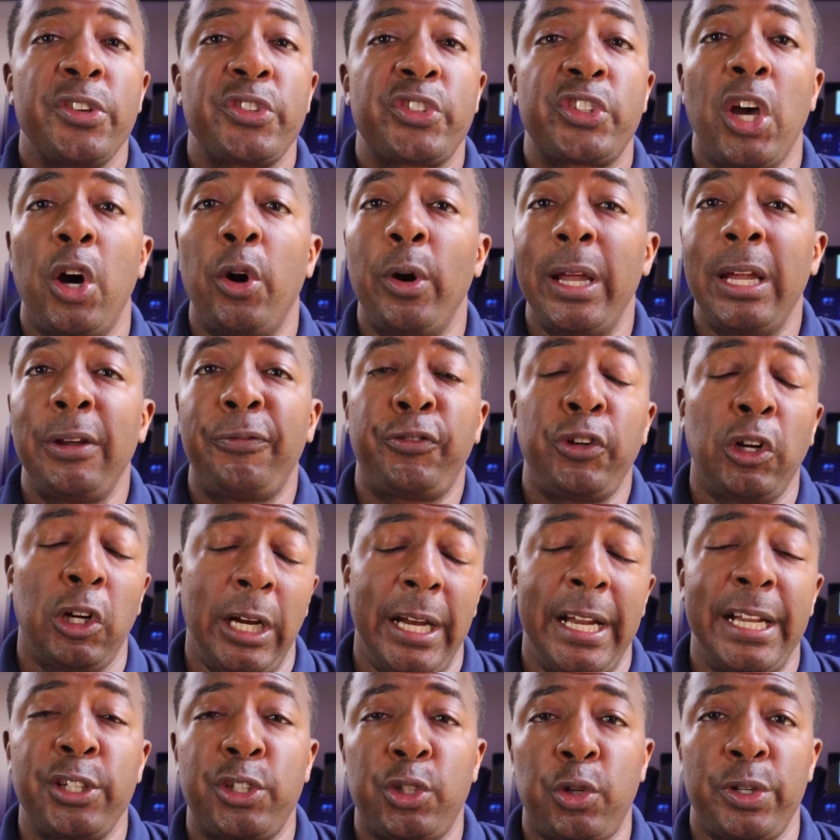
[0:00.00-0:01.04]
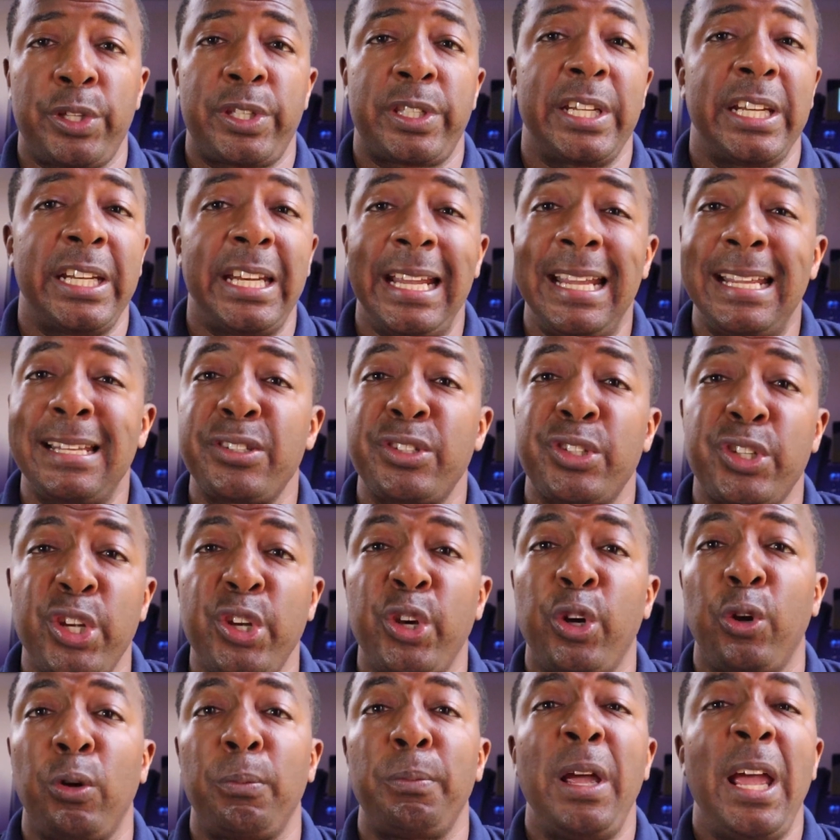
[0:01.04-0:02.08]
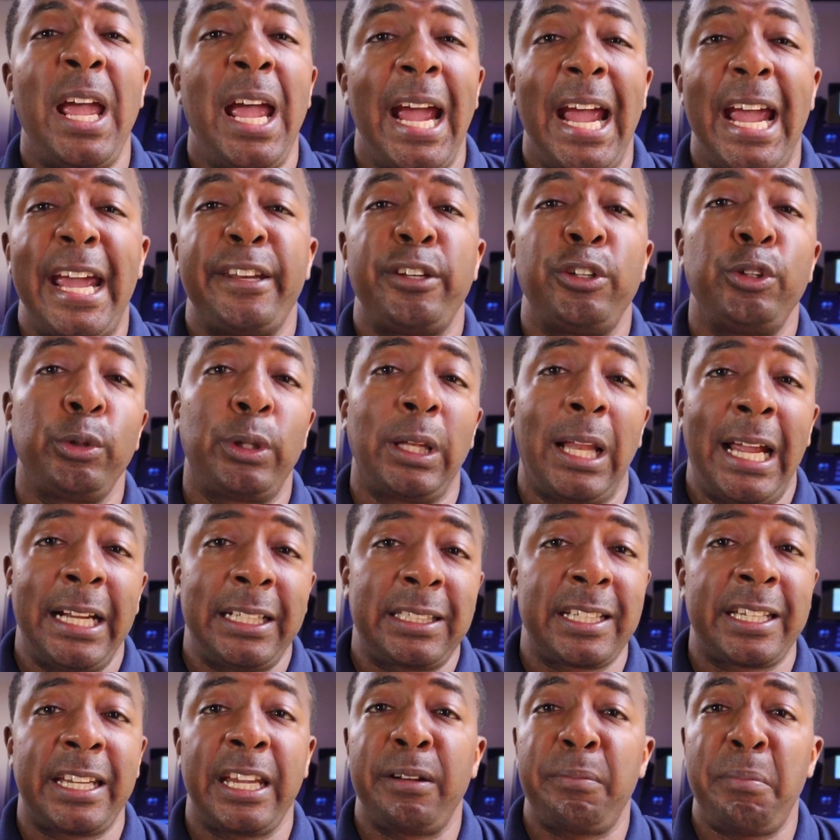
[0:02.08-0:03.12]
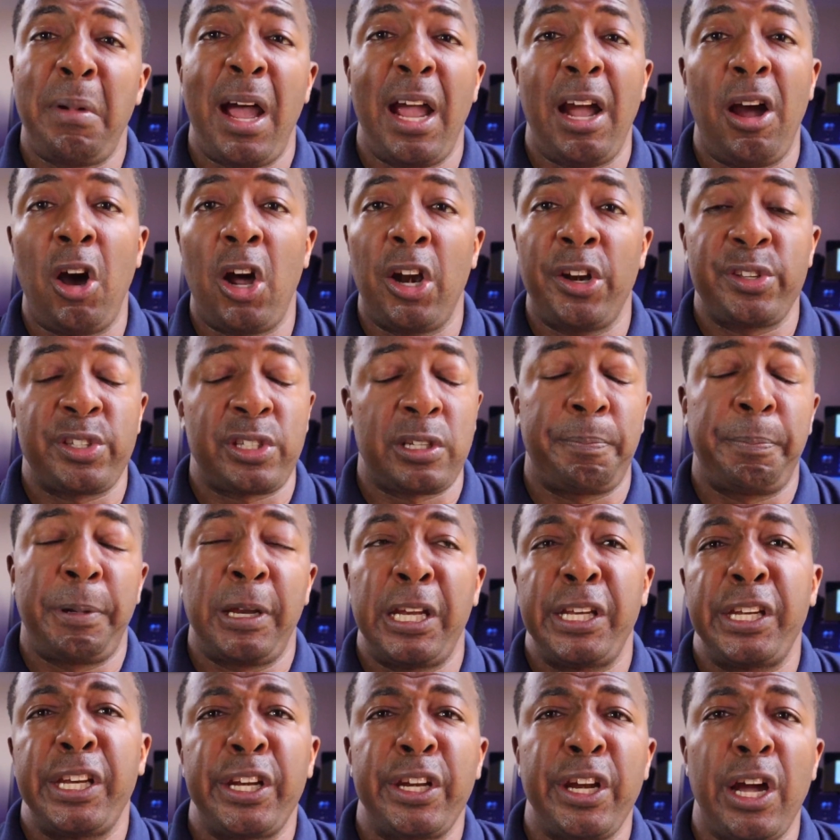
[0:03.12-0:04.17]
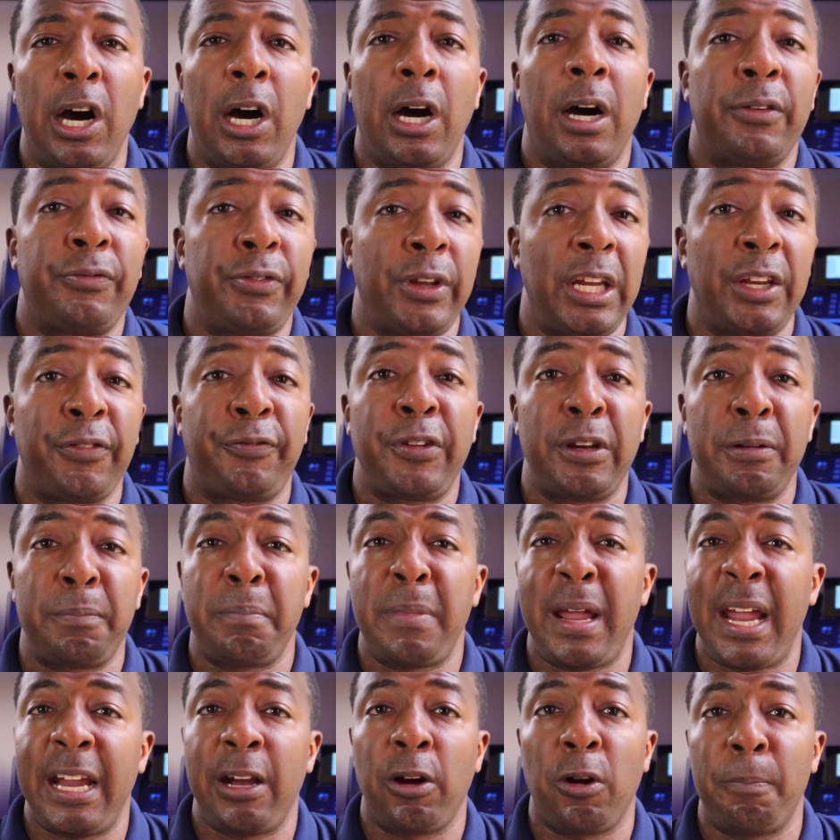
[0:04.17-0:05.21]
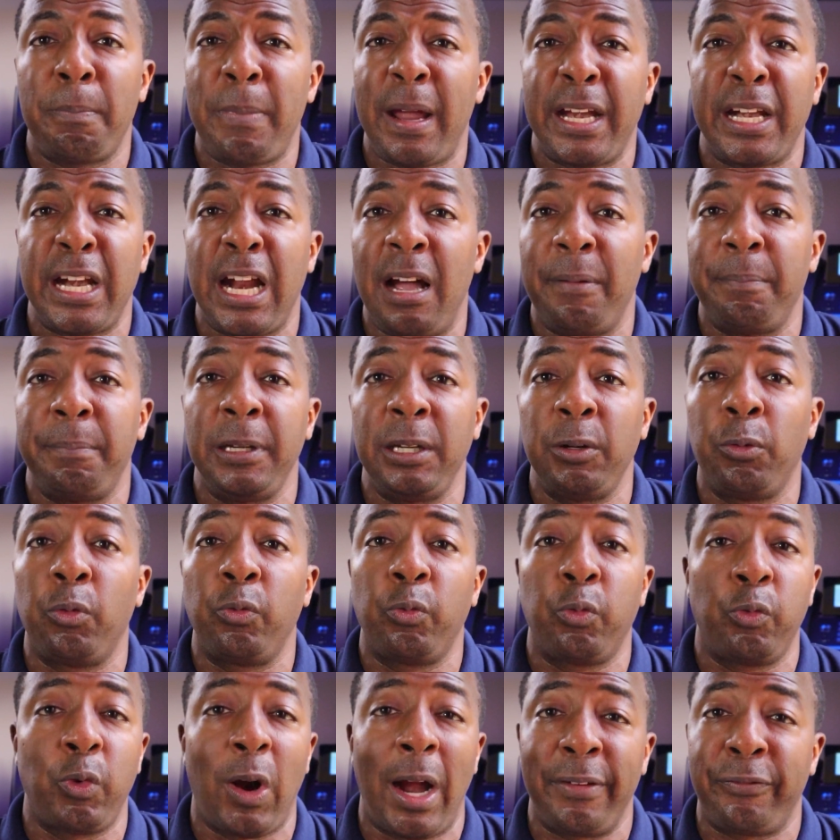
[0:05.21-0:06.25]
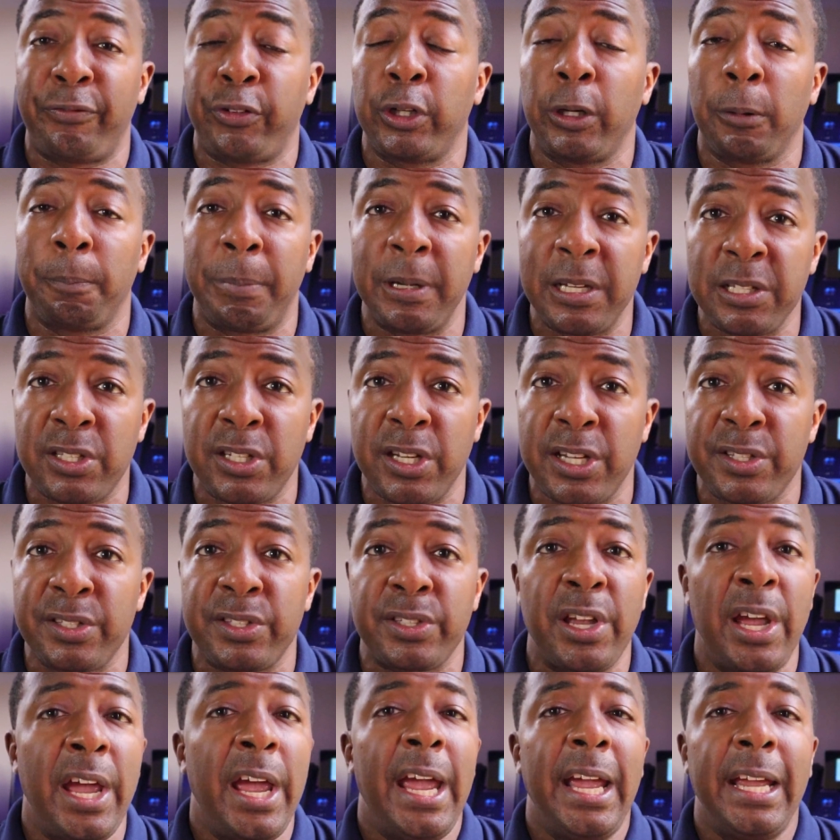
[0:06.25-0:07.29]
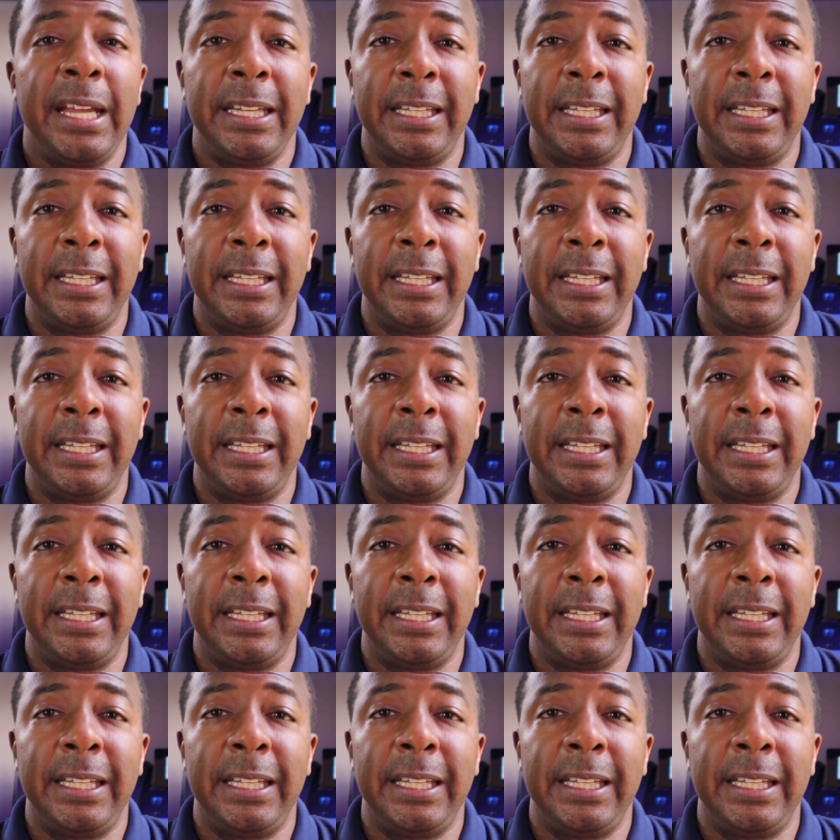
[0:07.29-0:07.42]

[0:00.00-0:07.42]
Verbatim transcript: So if you're interested in Zoom and you'd like to get my honest opinion of if it may or may not be right for your business,